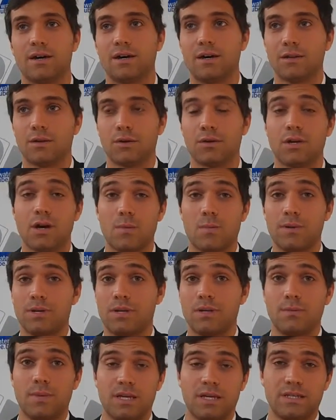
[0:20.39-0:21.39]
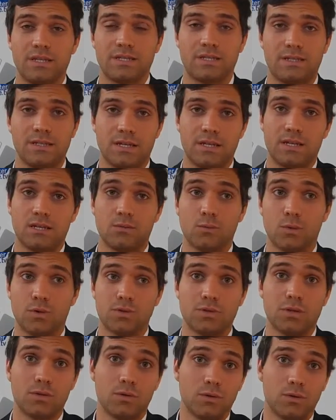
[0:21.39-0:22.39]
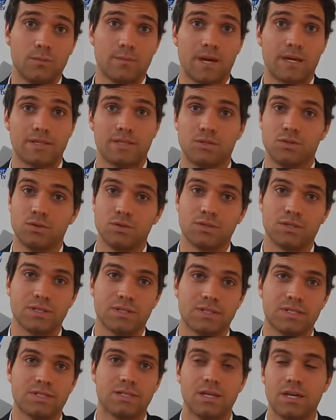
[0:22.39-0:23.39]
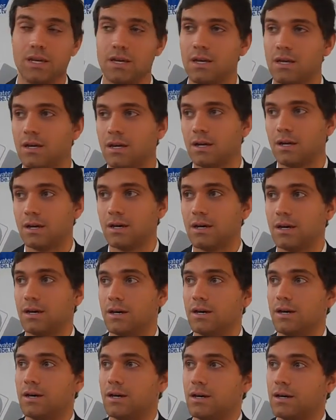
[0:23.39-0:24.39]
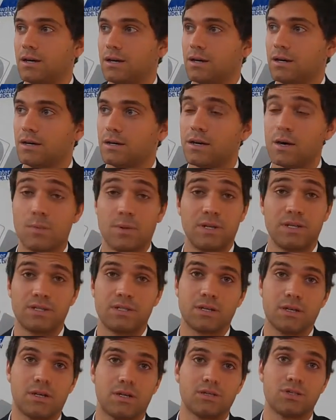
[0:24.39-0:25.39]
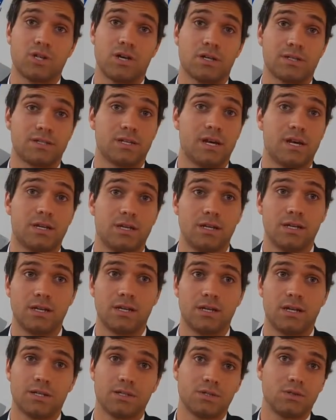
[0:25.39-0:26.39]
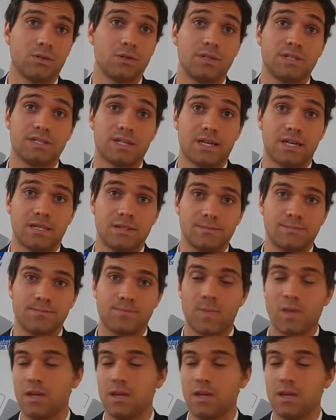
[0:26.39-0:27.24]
and their company based in Woods Hole, Massachusetts. A company is called John Todd Ecological Design.